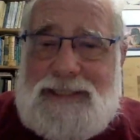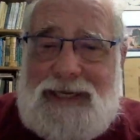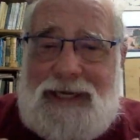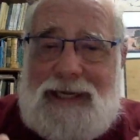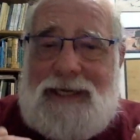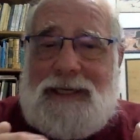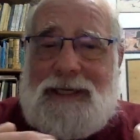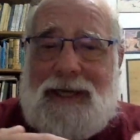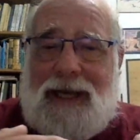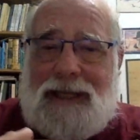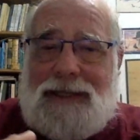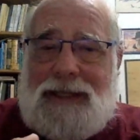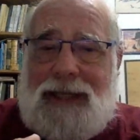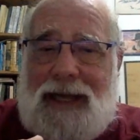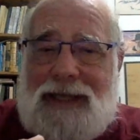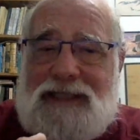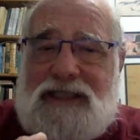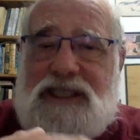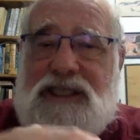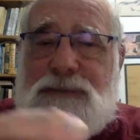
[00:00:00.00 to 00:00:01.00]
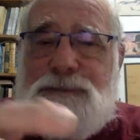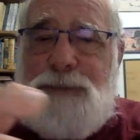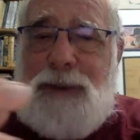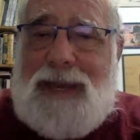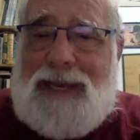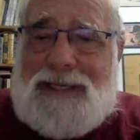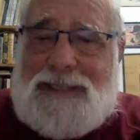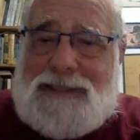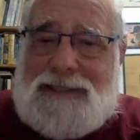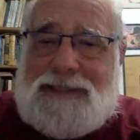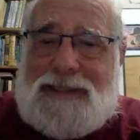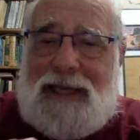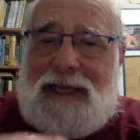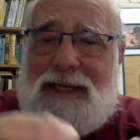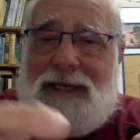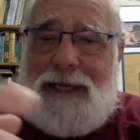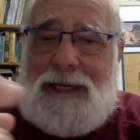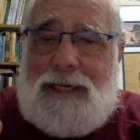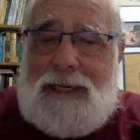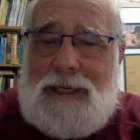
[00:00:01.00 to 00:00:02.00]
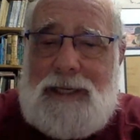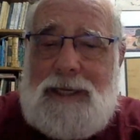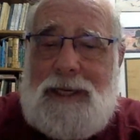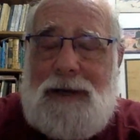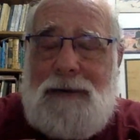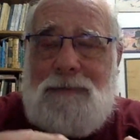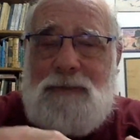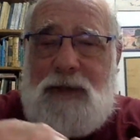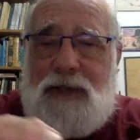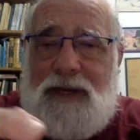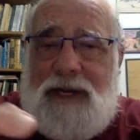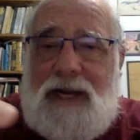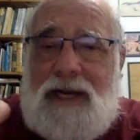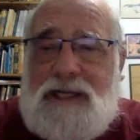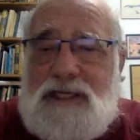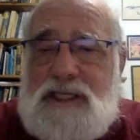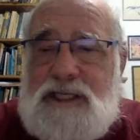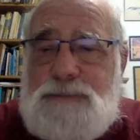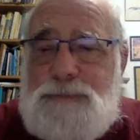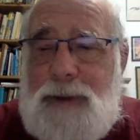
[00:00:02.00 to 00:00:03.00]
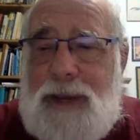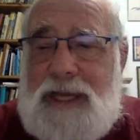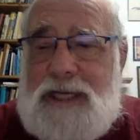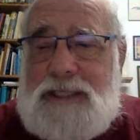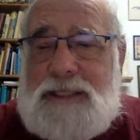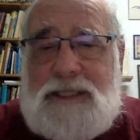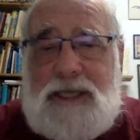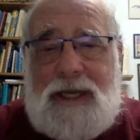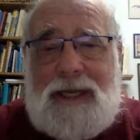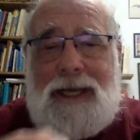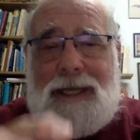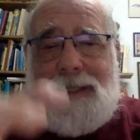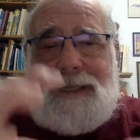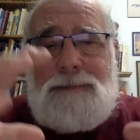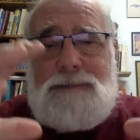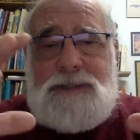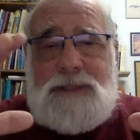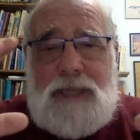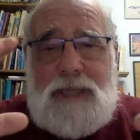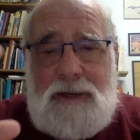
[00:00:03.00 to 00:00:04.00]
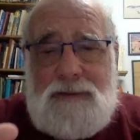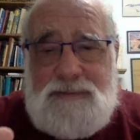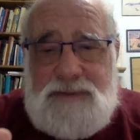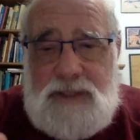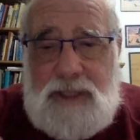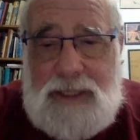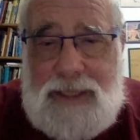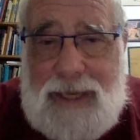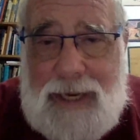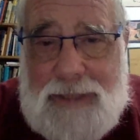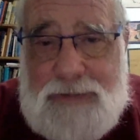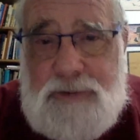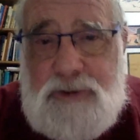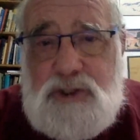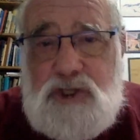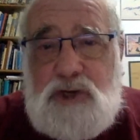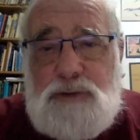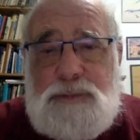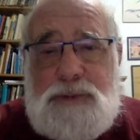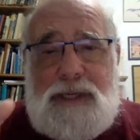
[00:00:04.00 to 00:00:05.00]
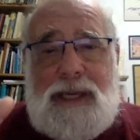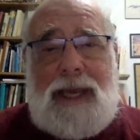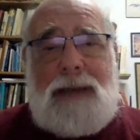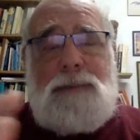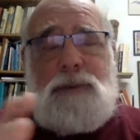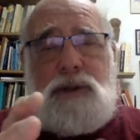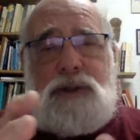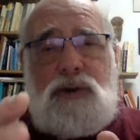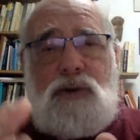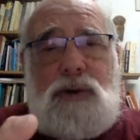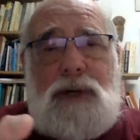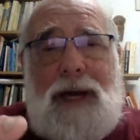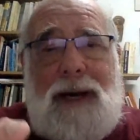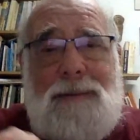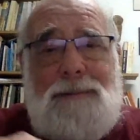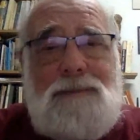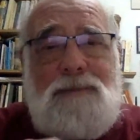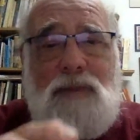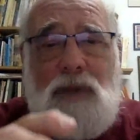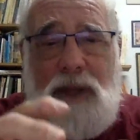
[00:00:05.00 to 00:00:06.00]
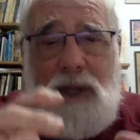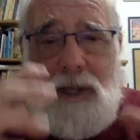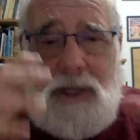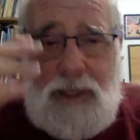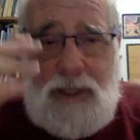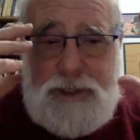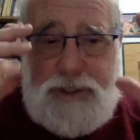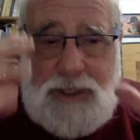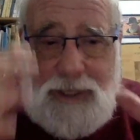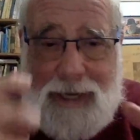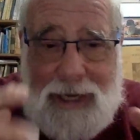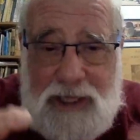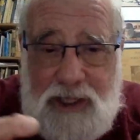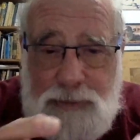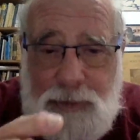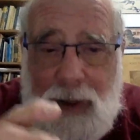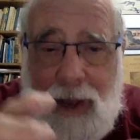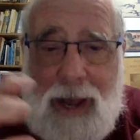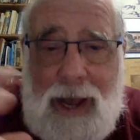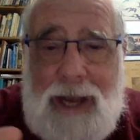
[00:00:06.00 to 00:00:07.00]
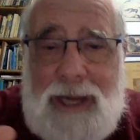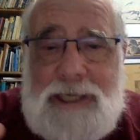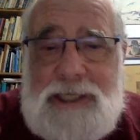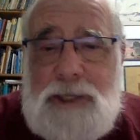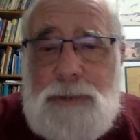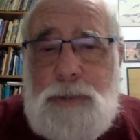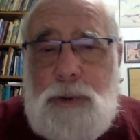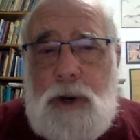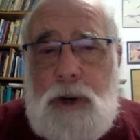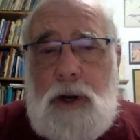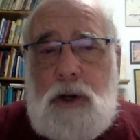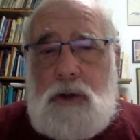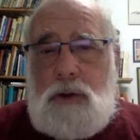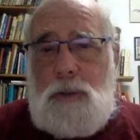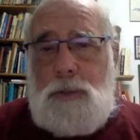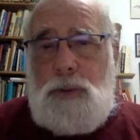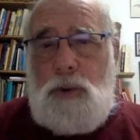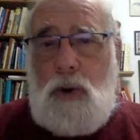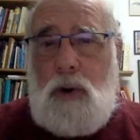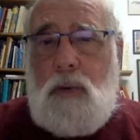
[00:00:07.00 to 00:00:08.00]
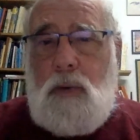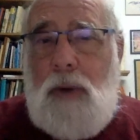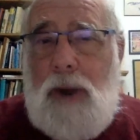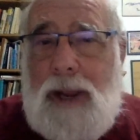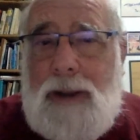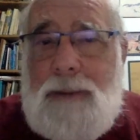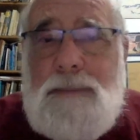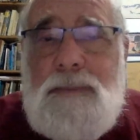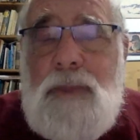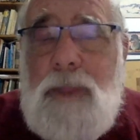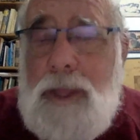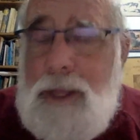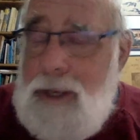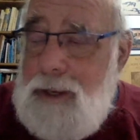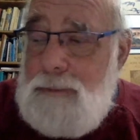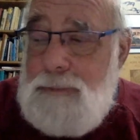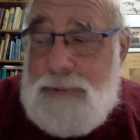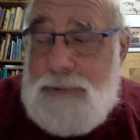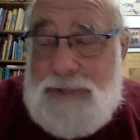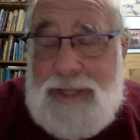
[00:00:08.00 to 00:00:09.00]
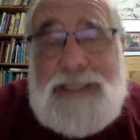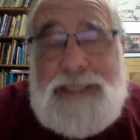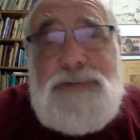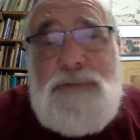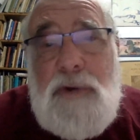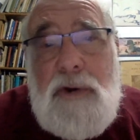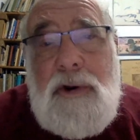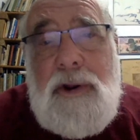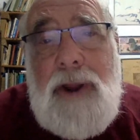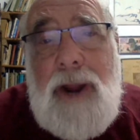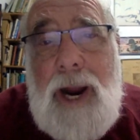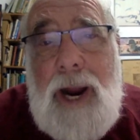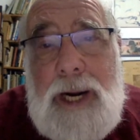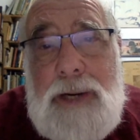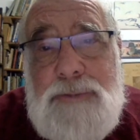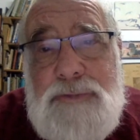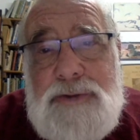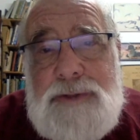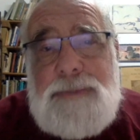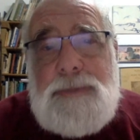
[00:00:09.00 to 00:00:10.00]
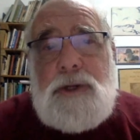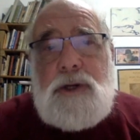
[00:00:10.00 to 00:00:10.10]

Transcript: need to get that space. They need a space to get themselves together to be able to come together behind a political program. But that's very hard for them to